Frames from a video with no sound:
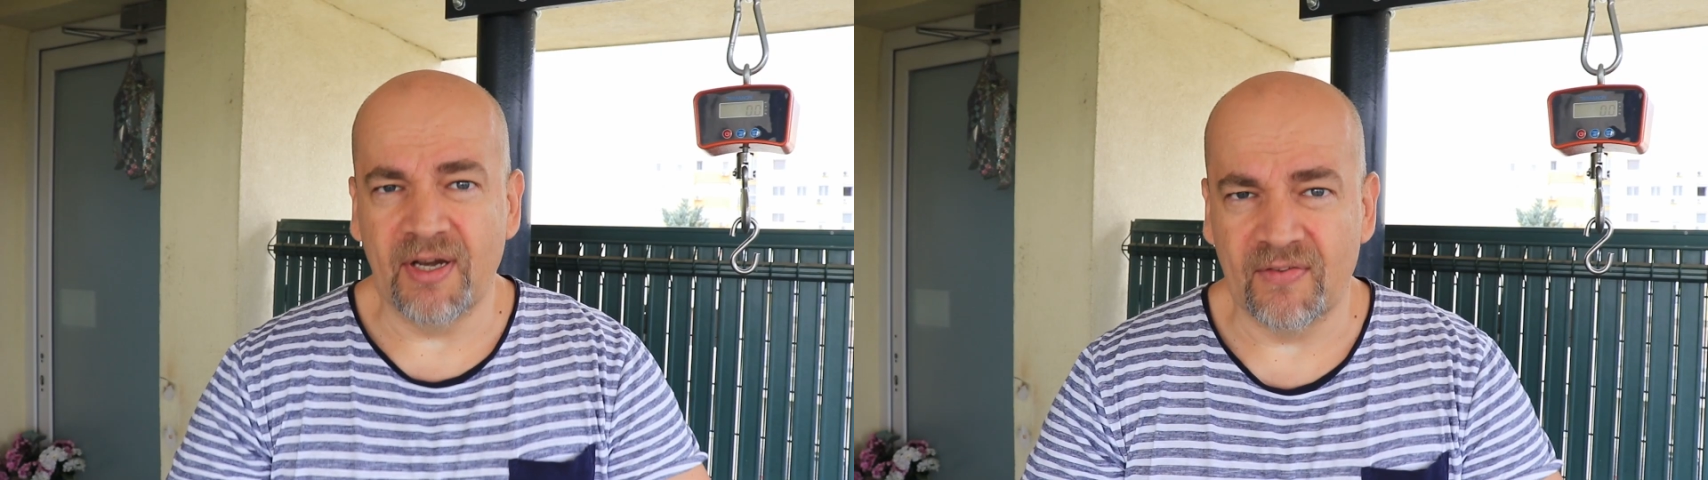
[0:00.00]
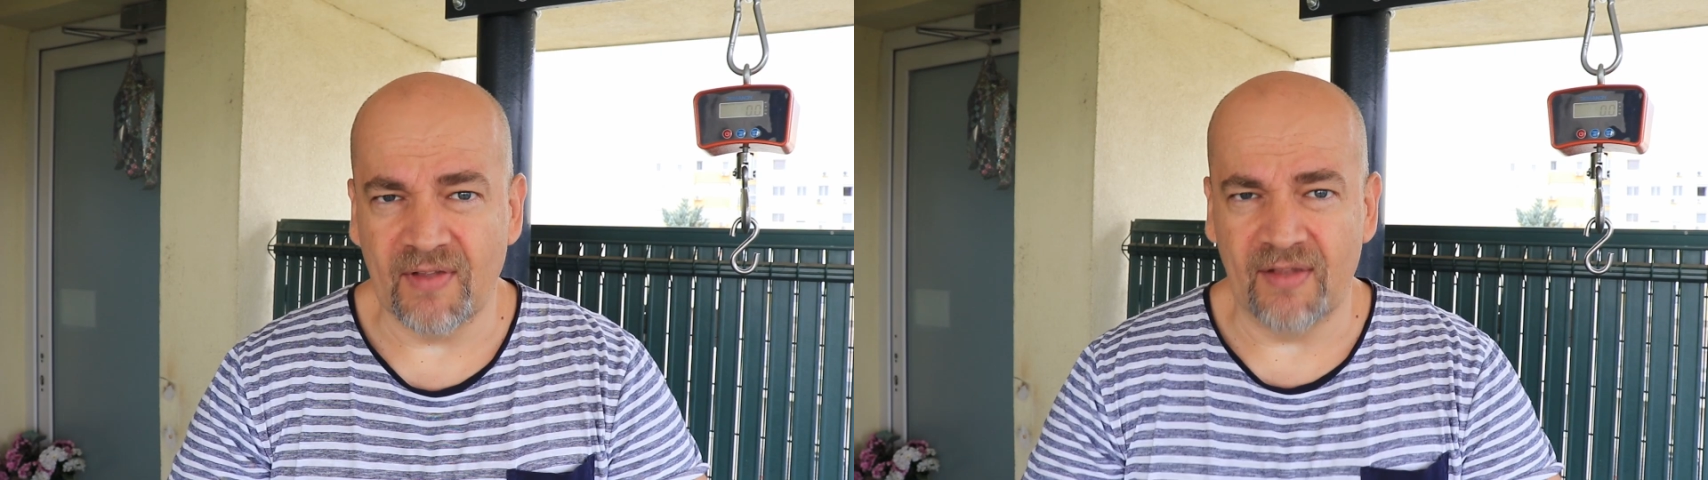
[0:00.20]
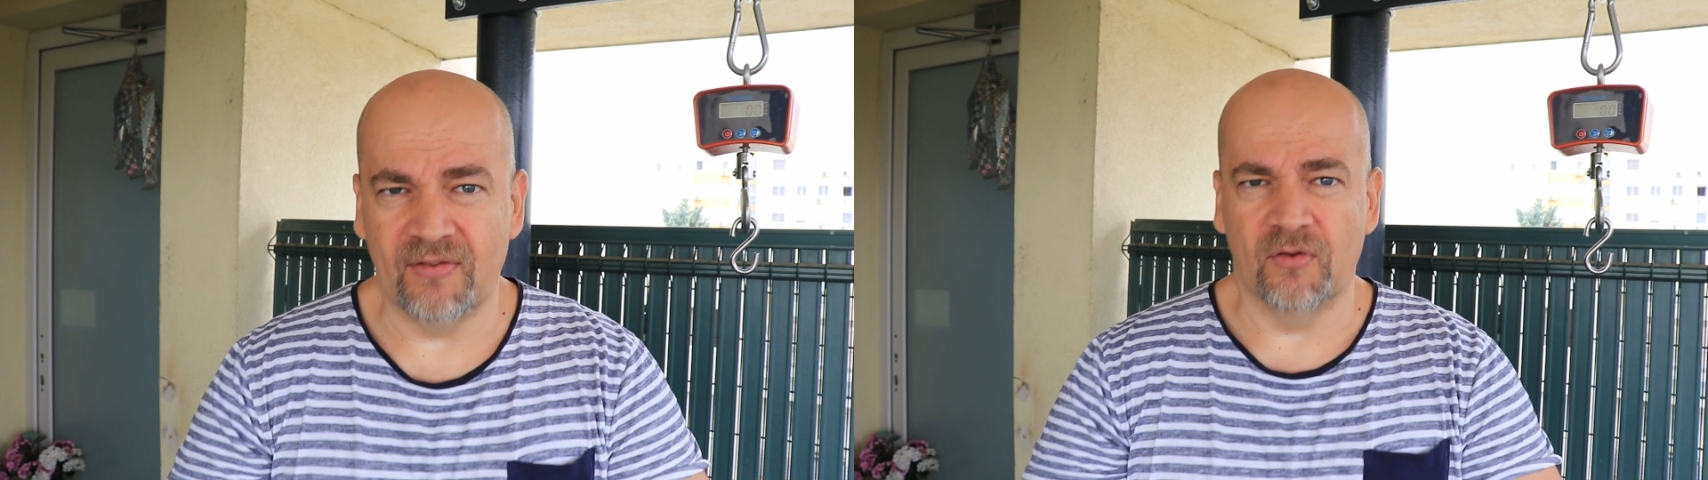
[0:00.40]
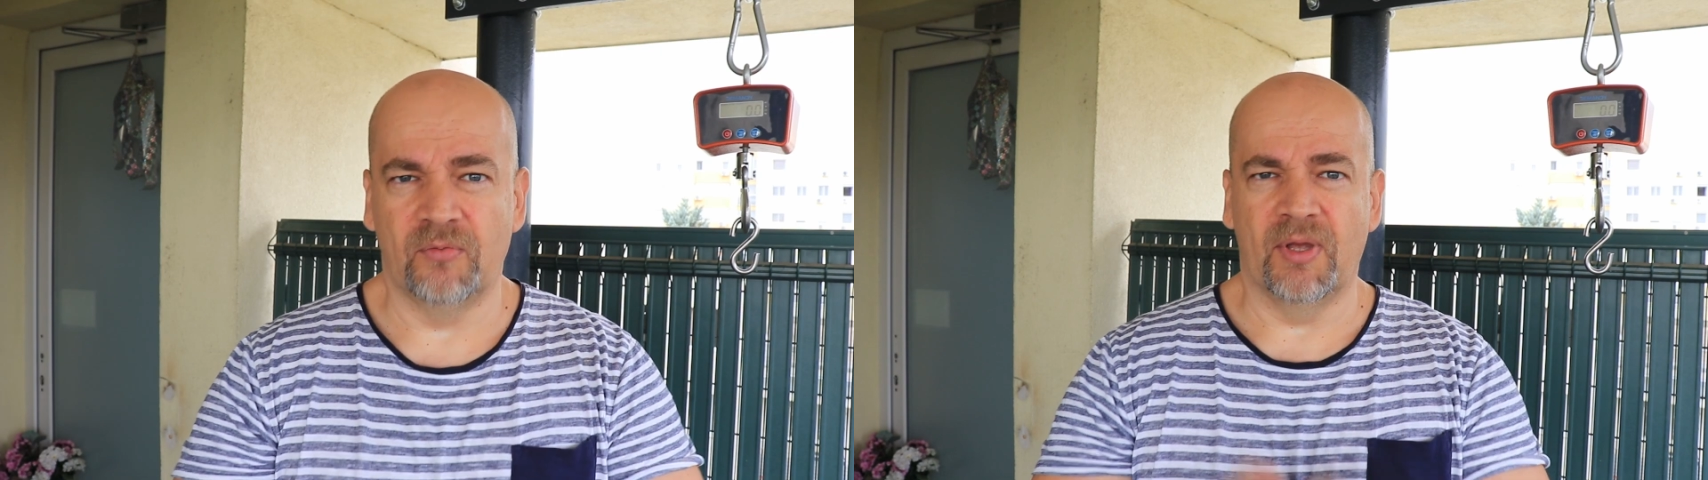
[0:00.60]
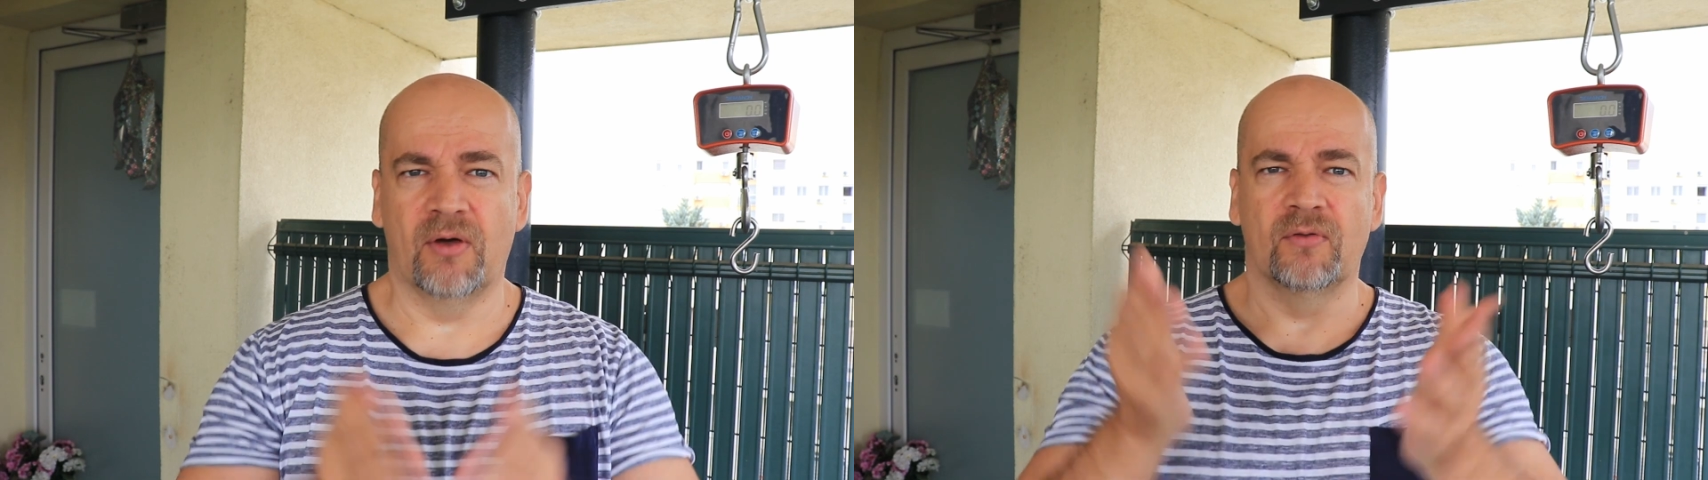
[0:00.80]
degrees
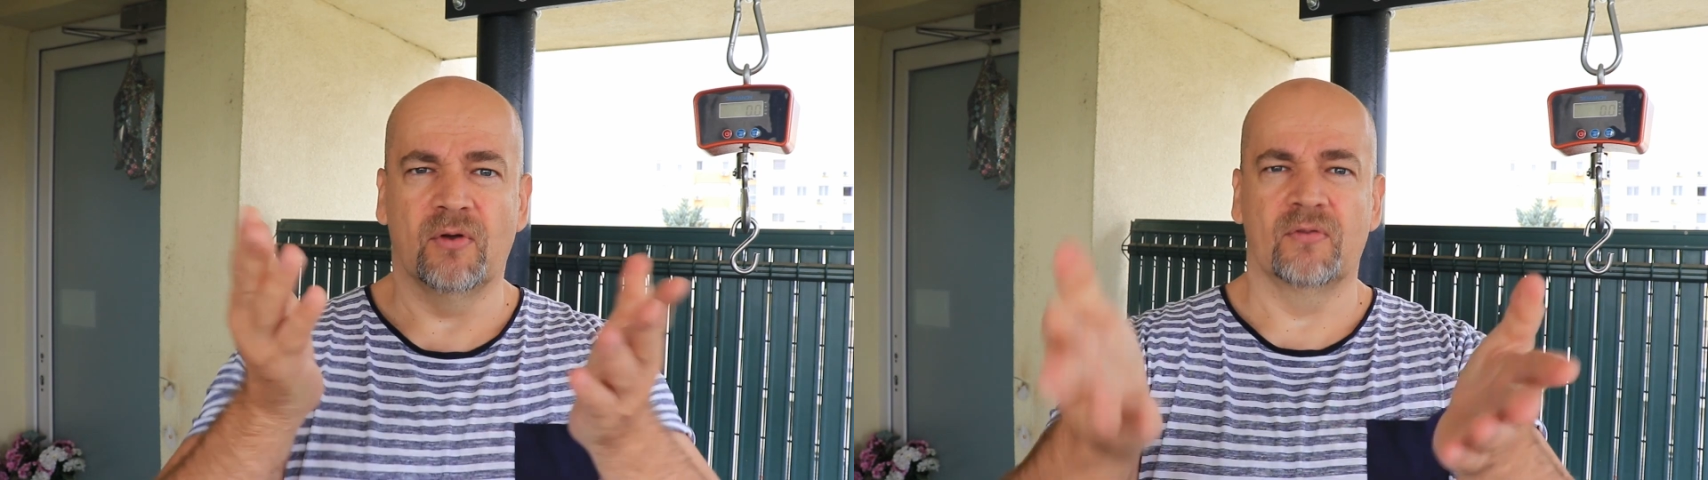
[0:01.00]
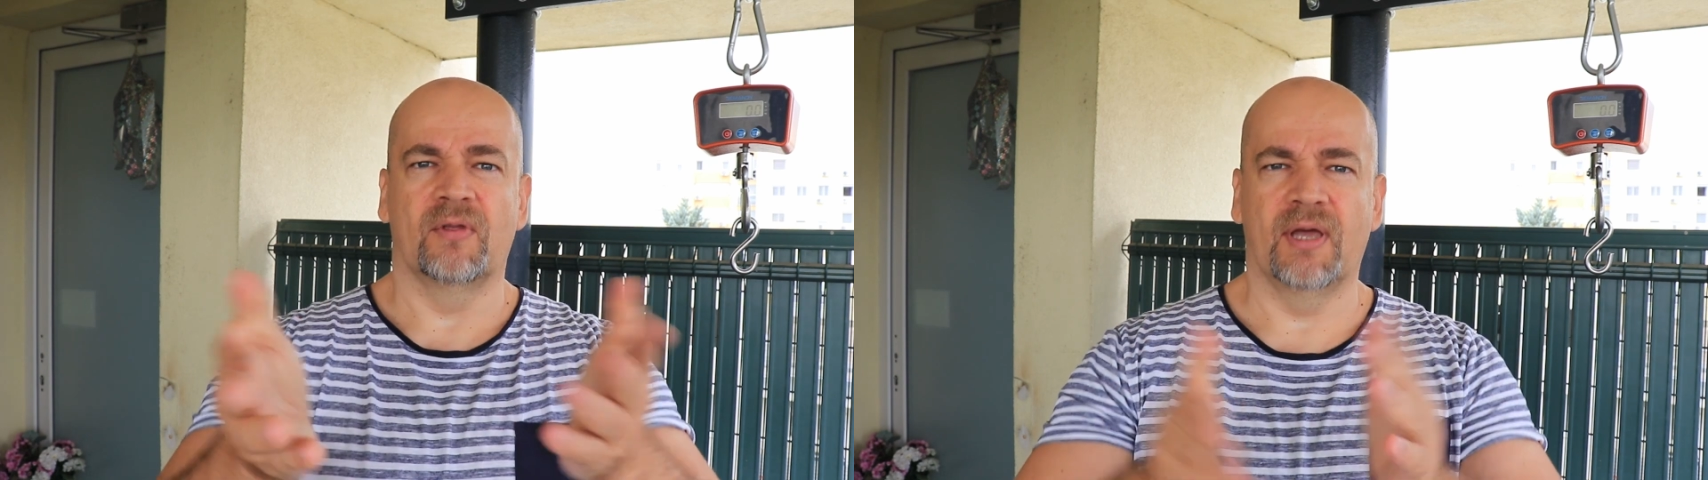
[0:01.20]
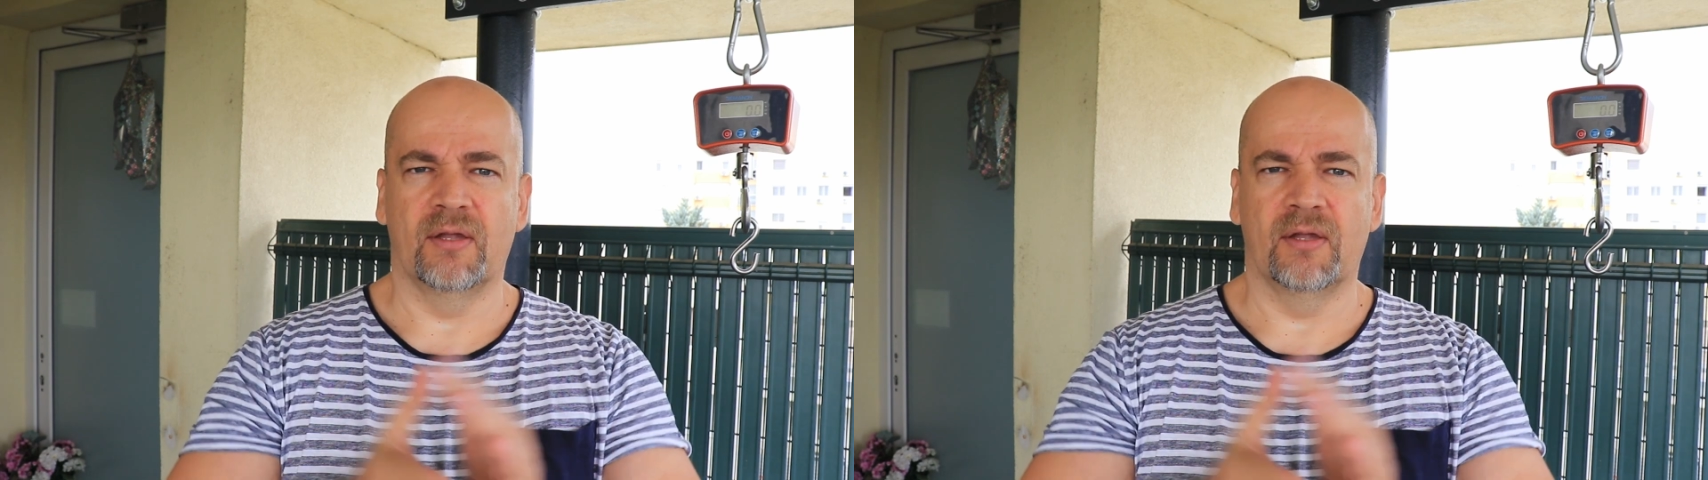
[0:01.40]
Celsius because also I